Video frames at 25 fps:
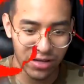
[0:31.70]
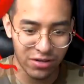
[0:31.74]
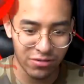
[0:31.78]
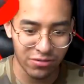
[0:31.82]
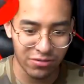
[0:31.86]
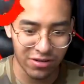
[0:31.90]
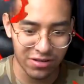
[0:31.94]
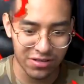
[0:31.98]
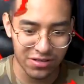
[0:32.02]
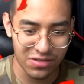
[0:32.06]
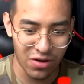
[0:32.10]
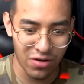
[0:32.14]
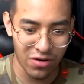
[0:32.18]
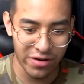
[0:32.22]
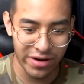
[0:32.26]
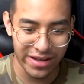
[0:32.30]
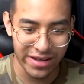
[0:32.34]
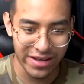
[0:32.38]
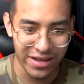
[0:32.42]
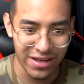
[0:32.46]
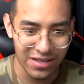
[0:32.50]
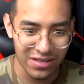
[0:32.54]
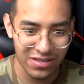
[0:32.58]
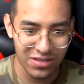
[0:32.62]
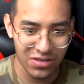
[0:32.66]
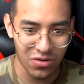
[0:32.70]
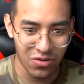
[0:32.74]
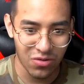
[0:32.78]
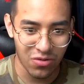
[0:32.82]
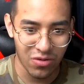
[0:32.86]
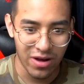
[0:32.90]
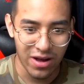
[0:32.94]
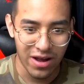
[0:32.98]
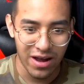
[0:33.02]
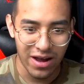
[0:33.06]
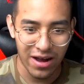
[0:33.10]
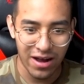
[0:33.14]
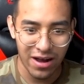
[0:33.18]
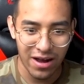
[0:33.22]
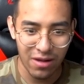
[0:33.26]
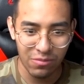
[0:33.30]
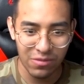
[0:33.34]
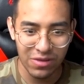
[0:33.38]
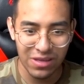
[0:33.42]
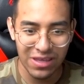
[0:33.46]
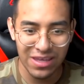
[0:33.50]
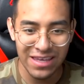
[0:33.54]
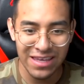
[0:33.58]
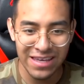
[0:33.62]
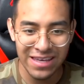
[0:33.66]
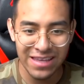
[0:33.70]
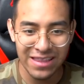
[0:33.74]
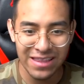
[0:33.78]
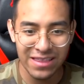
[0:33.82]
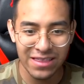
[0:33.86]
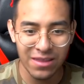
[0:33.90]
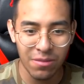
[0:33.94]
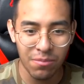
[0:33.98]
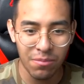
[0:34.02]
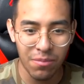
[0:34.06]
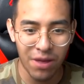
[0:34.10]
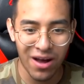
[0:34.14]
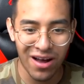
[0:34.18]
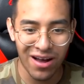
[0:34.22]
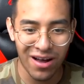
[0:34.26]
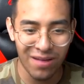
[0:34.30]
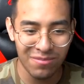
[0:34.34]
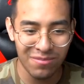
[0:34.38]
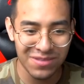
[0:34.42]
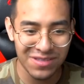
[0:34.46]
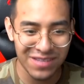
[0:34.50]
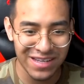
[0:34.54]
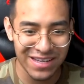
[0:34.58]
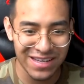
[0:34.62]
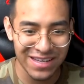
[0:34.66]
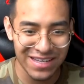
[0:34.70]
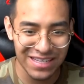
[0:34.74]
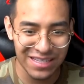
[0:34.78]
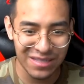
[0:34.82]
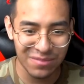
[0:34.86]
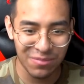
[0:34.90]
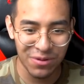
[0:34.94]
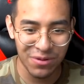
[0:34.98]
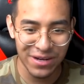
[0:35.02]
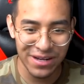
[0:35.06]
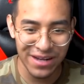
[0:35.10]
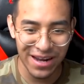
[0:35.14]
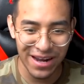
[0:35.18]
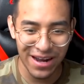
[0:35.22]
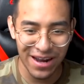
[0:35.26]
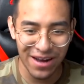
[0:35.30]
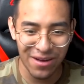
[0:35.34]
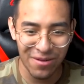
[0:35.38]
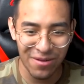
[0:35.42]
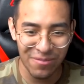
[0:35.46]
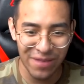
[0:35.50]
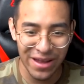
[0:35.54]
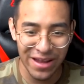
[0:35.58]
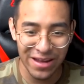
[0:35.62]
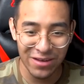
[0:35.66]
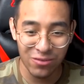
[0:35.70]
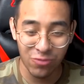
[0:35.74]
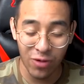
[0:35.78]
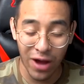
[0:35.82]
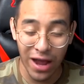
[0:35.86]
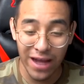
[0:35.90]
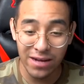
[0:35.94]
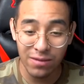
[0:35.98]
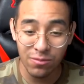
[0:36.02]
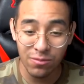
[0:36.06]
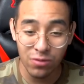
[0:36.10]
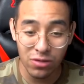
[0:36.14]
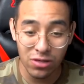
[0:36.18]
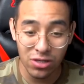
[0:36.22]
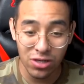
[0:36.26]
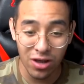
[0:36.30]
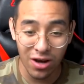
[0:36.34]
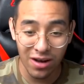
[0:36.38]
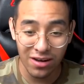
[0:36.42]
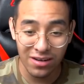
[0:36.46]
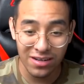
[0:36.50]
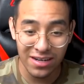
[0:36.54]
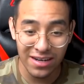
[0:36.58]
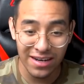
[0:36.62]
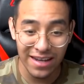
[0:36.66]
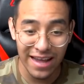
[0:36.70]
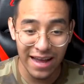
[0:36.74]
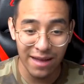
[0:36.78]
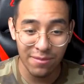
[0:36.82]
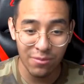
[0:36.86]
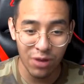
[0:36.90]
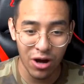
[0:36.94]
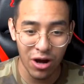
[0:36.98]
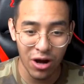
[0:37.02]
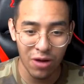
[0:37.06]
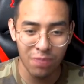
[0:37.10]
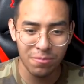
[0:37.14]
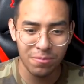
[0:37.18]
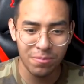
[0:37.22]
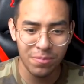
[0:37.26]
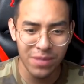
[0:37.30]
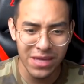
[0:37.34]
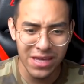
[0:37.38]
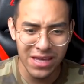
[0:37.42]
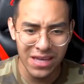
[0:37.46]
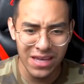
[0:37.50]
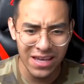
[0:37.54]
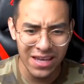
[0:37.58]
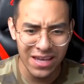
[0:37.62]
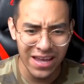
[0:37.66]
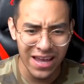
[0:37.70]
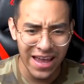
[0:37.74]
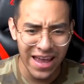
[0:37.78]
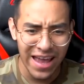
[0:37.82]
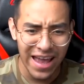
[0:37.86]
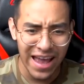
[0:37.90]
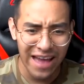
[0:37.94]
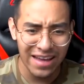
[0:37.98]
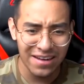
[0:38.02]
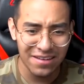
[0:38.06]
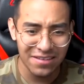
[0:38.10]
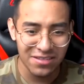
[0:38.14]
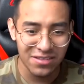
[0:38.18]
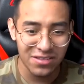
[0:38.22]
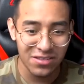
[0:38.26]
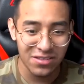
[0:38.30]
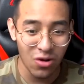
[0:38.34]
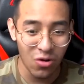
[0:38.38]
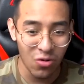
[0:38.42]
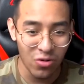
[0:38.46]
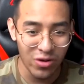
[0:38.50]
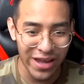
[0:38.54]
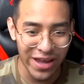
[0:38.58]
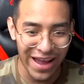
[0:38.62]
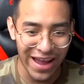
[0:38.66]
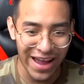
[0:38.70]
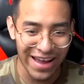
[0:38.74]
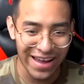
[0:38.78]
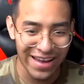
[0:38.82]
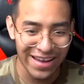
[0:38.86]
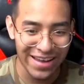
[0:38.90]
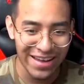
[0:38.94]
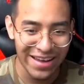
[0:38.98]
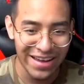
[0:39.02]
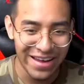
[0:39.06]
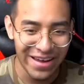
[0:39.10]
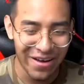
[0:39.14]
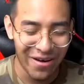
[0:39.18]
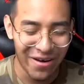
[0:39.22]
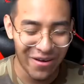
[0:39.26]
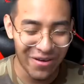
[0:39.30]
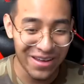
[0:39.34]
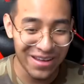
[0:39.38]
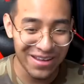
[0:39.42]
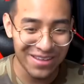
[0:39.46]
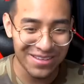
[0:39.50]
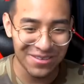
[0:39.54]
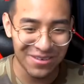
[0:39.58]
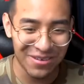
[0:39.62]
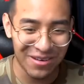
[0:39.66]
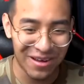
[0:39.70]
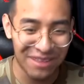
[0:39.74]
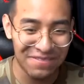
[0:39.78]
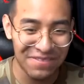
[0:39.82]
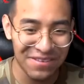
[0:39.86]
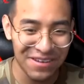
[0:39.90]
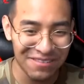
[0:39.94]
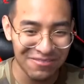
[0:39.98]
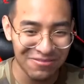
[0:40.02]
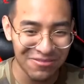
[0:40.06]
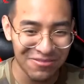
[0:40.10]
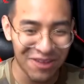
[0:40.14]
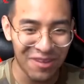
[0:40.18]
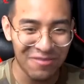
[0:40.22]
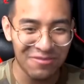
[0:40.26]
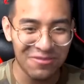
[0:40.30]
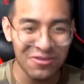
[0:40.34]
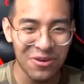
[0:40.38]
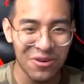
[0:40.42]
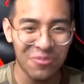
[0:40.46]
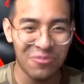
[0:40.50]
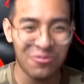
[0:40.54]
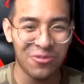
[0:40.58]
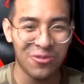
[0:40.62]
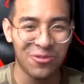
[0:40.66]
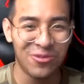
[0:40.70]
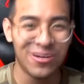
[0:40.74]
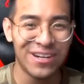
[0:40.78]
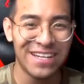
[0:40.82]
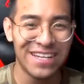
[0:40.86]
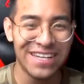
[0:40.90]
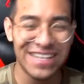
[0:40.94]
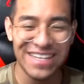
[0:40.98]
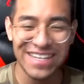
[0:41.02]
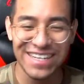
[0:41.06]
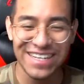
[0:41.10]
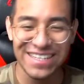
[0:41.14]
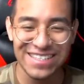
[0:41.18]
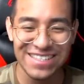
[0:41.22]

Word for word: request. All right, so um, the Moms is putting up a rideable chocolate lab, a bee, and a snow cat. Okay, so I feel like we're off to a pretty good